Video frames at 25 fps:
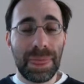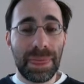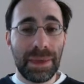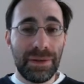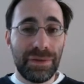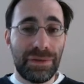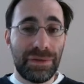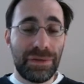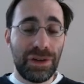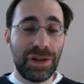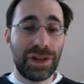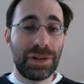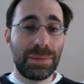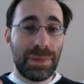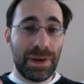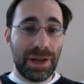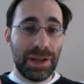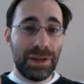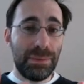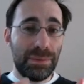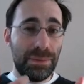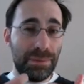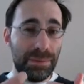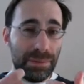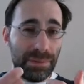first
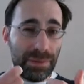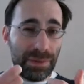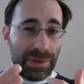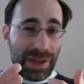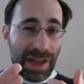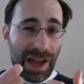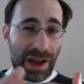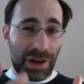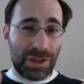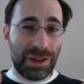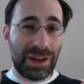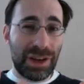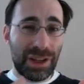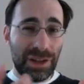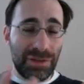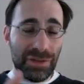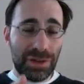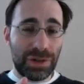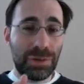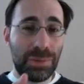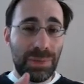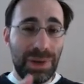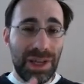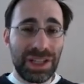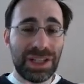by calculating
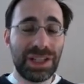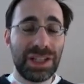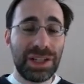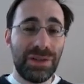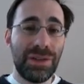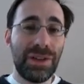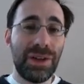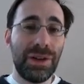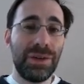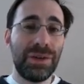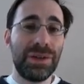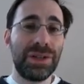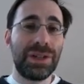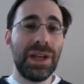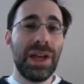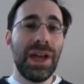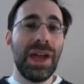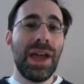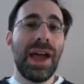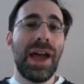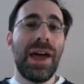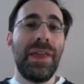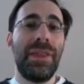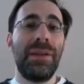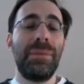individual pieces of those,
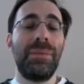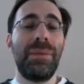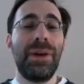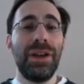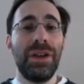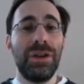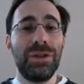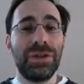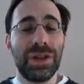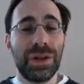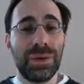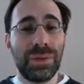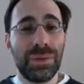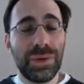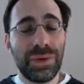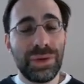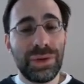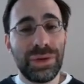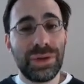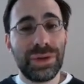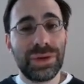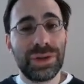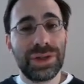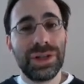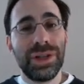and then by using
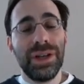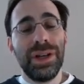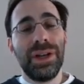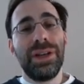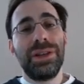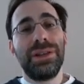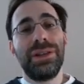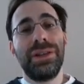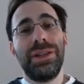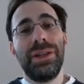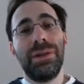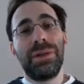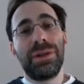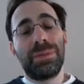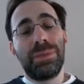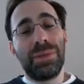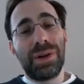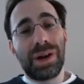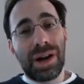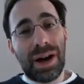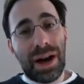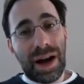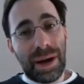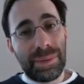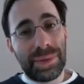rules to deal with more
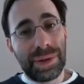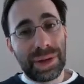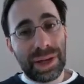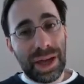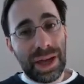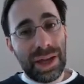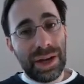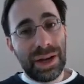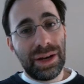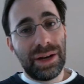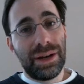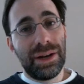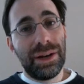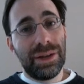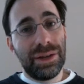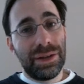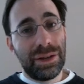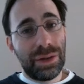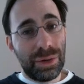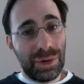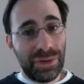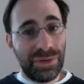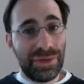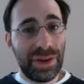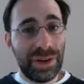complicated
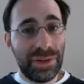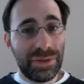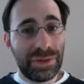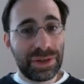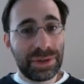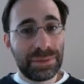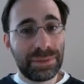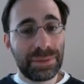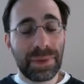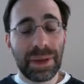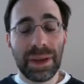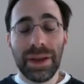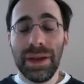derivatives.